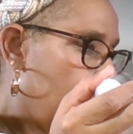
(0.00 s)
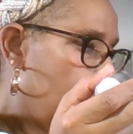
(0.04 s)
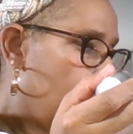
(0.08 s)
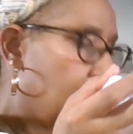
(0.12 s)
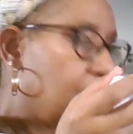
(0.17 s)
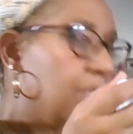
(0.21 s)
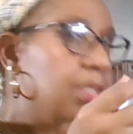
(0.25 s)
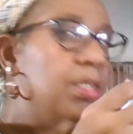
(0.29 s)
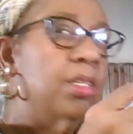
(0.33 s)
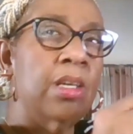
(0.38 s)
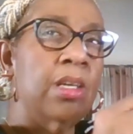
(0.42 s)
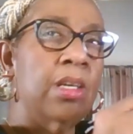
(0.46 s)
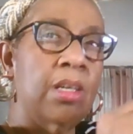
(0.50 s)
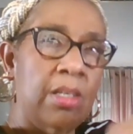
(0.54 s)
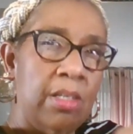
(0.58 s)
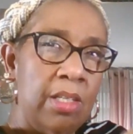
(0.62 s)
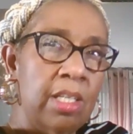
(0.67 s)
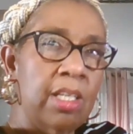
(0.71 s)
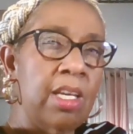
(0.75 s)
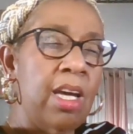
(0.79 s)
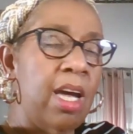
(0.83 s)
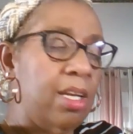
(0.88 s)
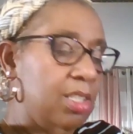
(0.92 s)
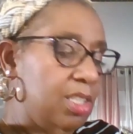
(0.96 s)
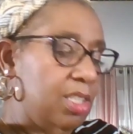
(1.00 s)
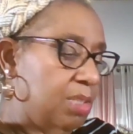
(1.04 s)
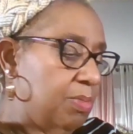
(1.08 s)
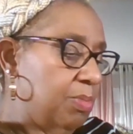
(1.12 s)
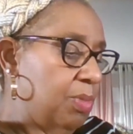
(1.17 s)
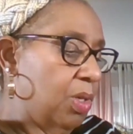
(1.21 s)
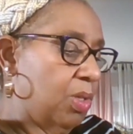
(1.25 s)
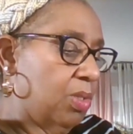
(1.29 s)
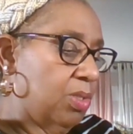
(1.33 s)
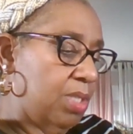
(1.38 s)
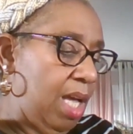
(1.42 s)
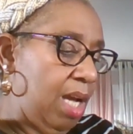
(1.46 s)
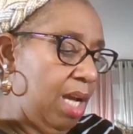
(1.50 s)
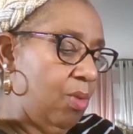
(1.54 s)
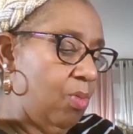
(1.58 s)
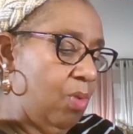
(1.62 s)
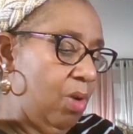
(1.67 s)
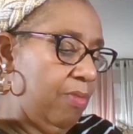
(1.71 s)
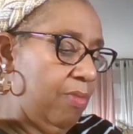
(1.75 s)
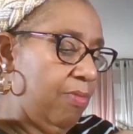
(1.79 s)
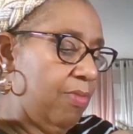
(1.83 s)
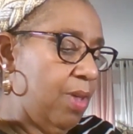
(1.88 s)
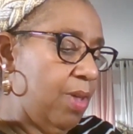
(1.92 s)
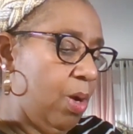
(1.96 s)
Yeah, it kind of smells like
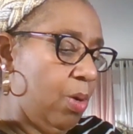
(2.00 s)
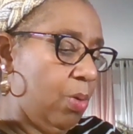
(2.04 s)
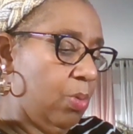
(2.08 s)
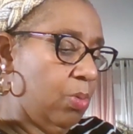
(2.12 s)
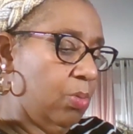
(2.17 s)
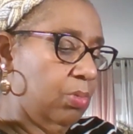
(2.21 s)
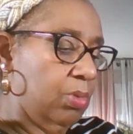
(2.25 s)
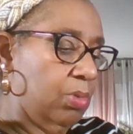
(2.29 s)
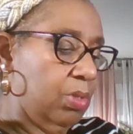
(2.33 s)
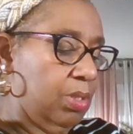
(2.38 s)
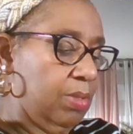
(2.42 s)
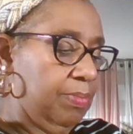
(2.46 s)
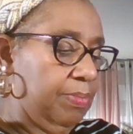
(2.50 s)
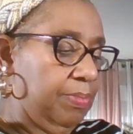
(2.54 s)
one of those.